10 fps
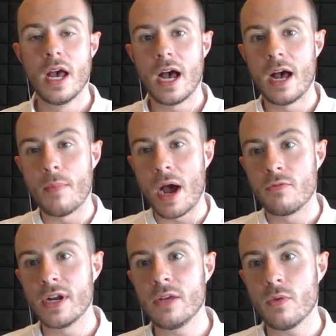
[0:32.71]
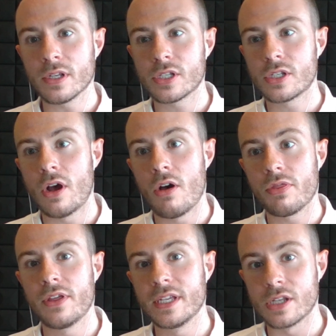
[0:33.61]
Um, I really want to start
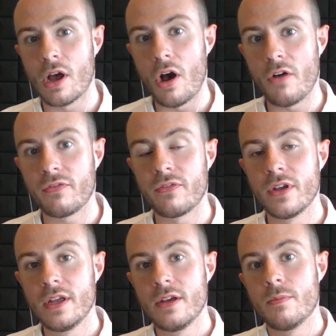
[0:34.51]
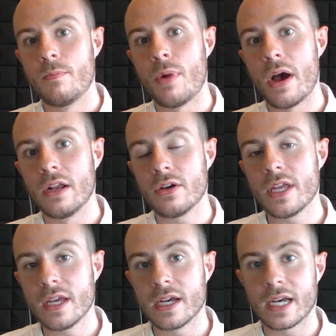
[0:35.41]
things off by
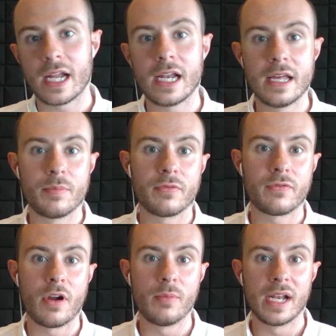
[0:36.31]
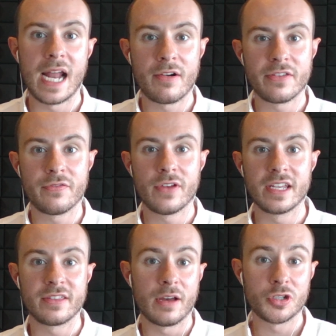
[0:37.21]
looking at a clip from Larry
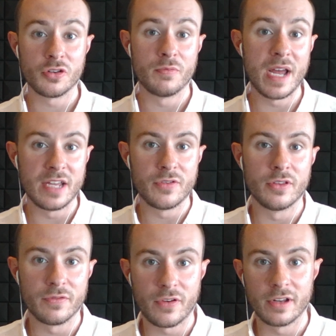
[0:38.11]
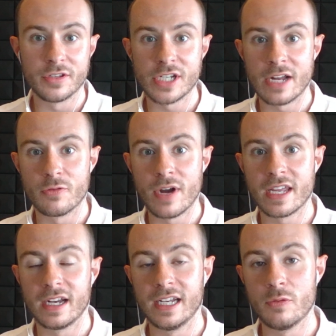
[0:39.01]
Fink that I'm sure many of you that follow the channel
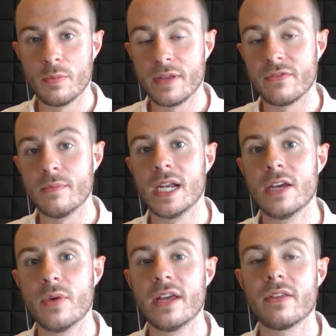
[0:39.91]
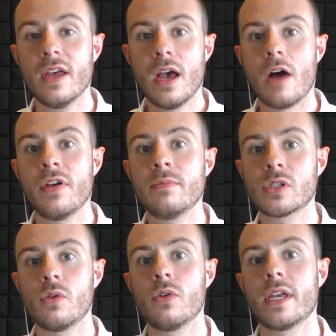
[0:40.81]
regularly will be familiar with, of him
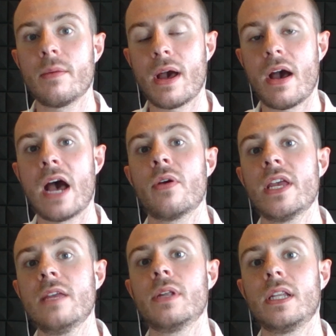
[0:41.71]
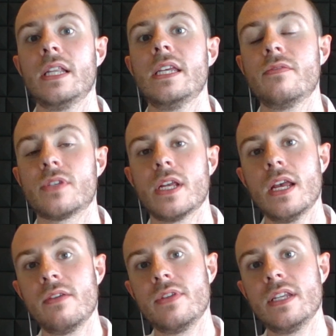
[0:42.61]
talking about how he believes
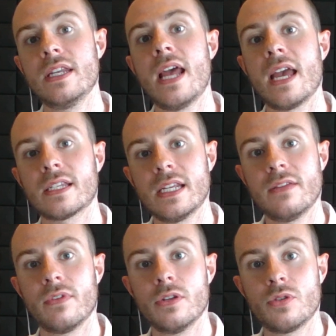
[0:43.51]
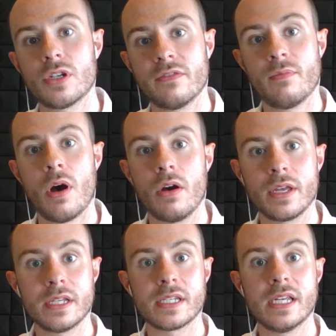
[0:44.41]
the next evolution of
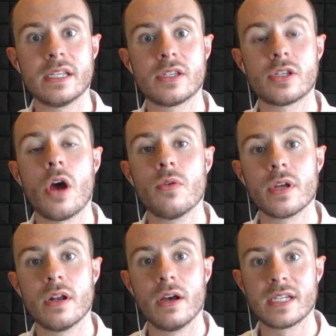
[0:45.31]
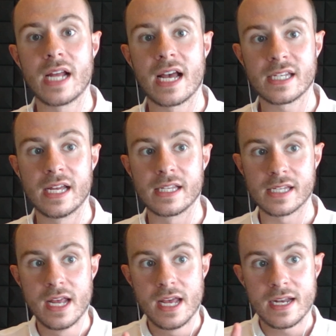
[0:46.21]
markets is tokenized assets.
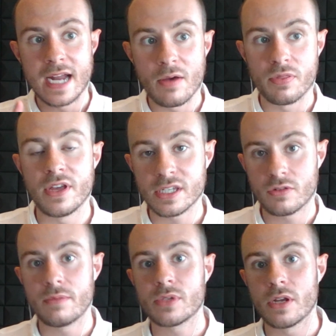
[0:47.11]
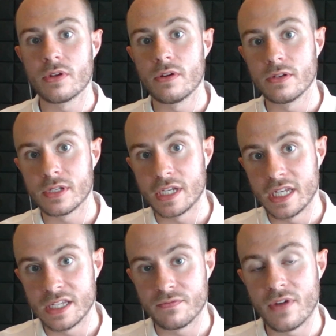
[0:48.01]
Now, this cryptocurrency
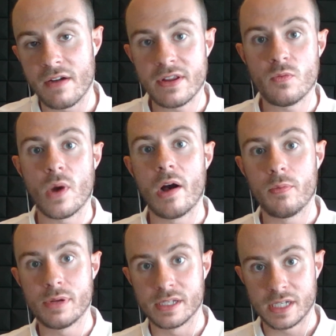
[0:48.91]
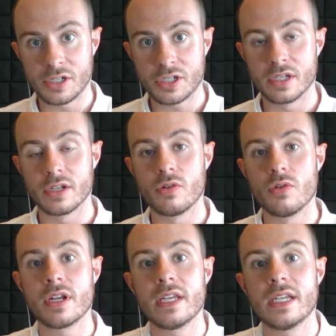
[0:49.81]
is very well positioned and
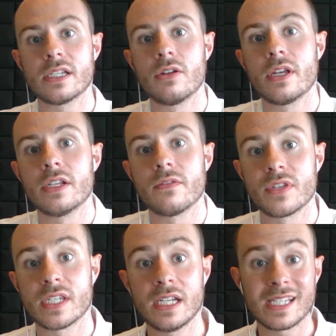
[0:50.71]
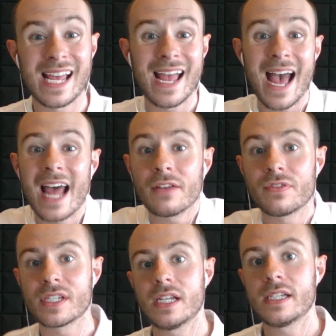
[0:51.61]
already is looking to facilitate and
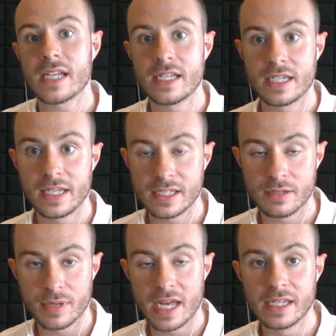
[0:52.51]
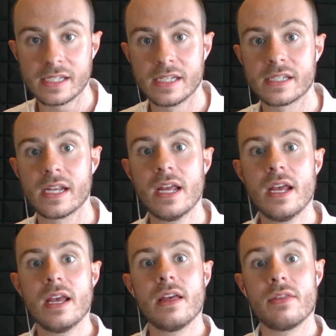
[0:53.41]
facilitating in some cases
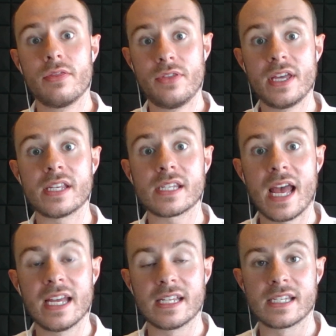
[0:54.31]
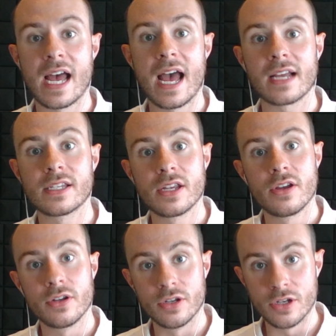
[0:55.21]
this exact
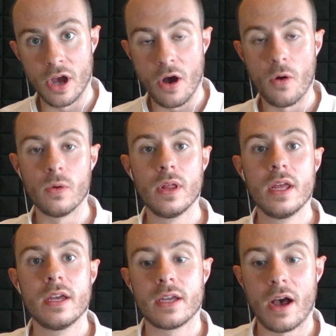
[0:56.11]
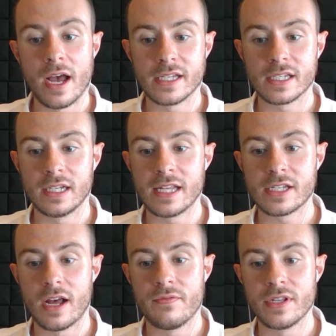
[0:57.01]
goal. Guys, let's
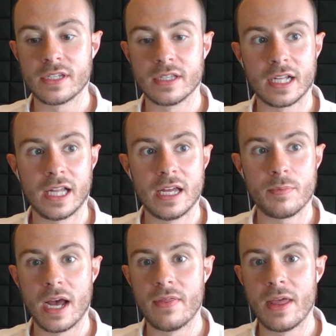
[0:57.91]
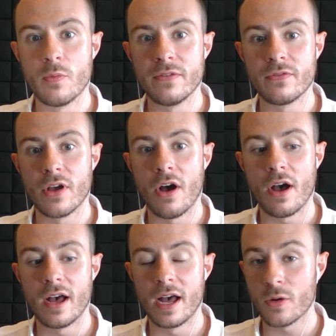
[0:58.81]
dive into the clip, and then we've got
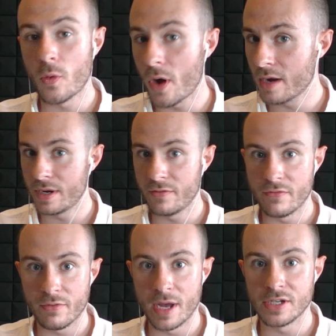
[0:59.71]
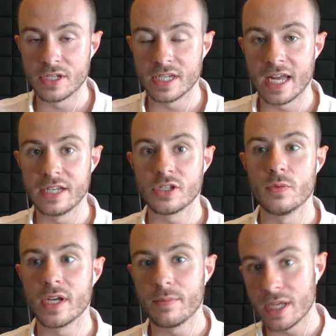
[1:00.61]
uh, quite a information to get into.
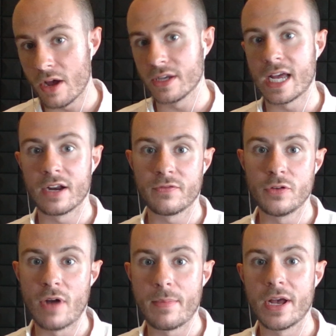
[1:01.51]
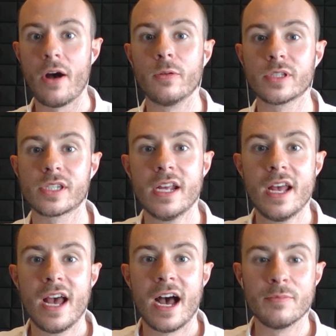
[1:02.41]
We're going to be going down a few rabbit holes,
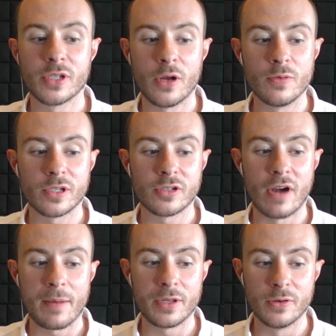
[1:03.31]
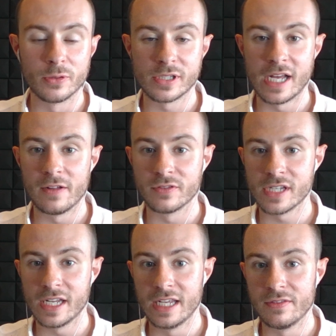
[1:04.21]
um, so strap yourselves
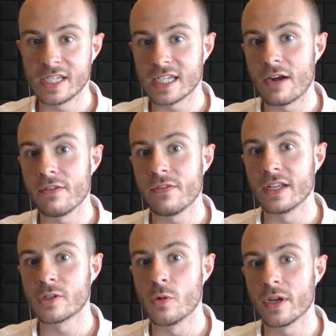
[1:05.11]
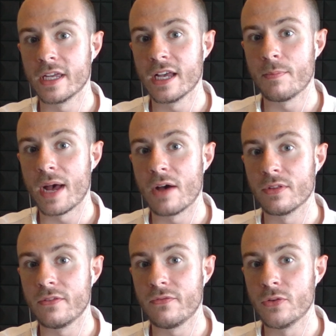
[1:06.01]
in. This is Larry Fink talking about
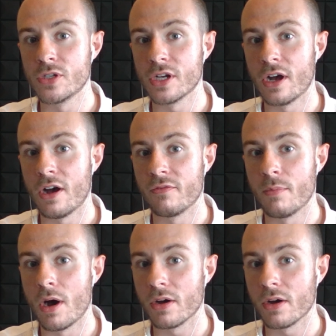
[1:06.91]
the future of. I mean, markets.